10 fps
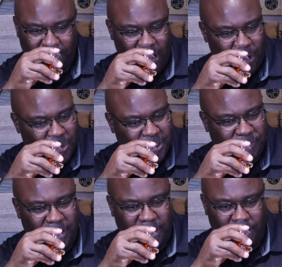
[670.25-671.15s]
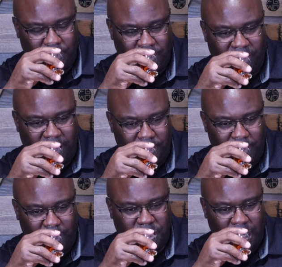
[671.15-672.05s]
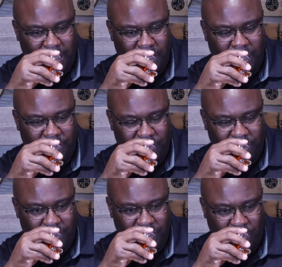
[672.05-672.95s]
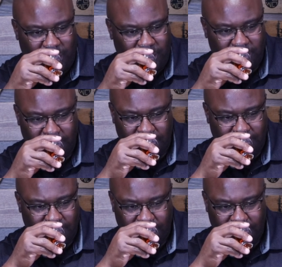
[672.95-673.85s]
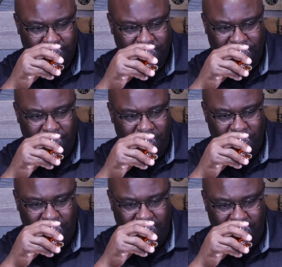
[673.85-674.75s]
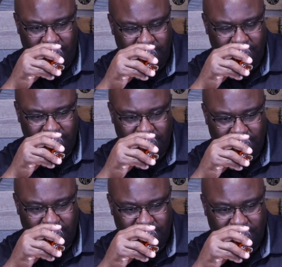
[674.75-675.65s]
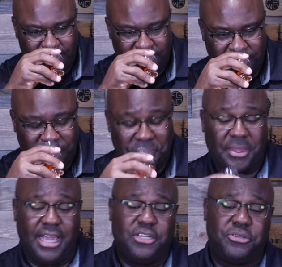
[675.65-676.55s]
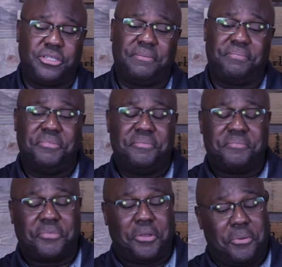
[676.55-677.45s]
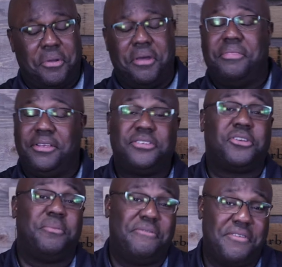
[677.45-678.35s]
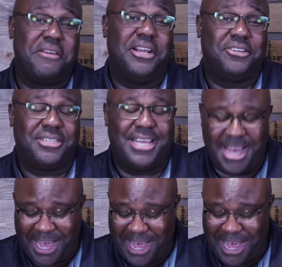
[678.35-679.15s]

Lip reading: almost even like a little bit of like a milk chocolate kind of a note as well. Very unique. Interesting. This is going to be very interesting.